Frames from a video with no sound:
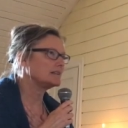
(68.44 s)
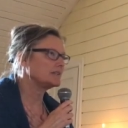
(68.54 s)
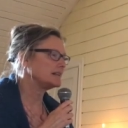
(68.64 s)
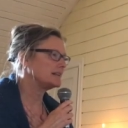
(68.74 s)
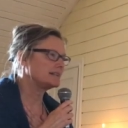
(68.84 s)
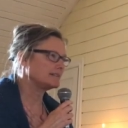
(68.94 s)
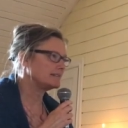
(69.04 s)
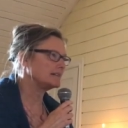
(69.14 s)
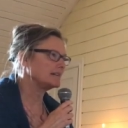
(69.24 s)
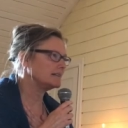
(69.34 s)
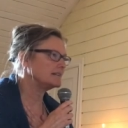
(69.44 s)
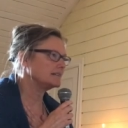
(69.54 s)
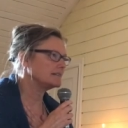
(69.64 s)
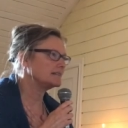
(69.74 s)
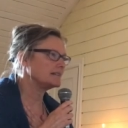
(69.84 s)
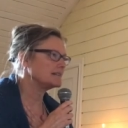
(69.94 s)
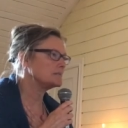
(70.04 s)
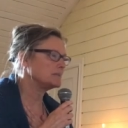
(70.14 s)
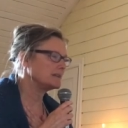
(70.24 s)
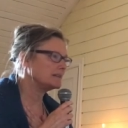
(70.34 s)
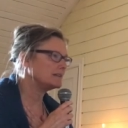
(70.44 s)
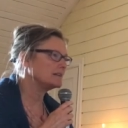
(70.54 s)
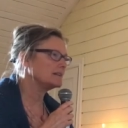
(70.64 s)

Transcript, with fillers: I really can see that's me.